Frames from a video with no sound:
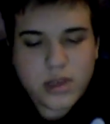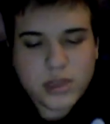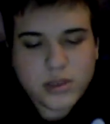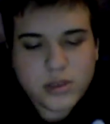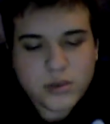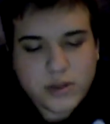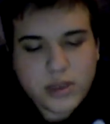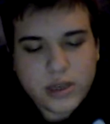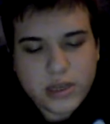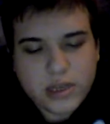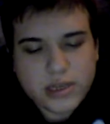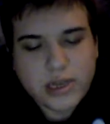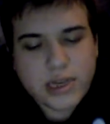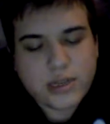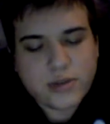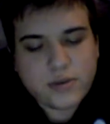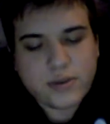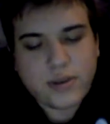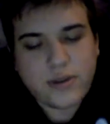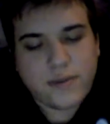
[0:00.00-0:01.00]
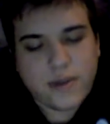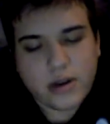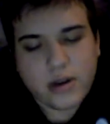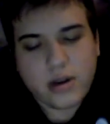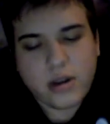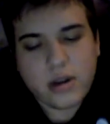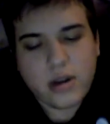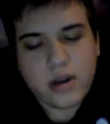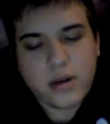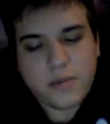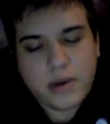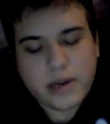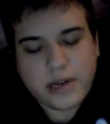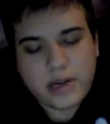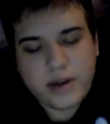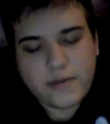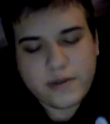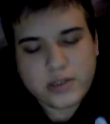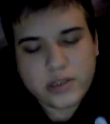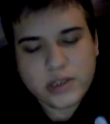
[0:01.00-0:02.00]
It's a really good deck. It's really fun. I
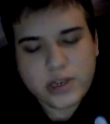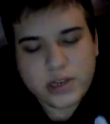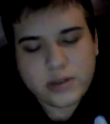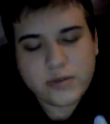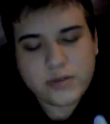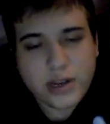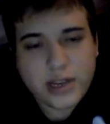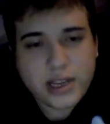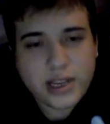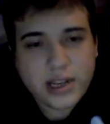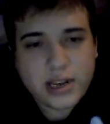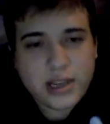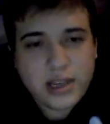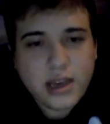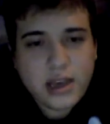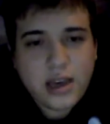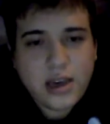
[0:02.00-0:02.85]
definitely suggest running it.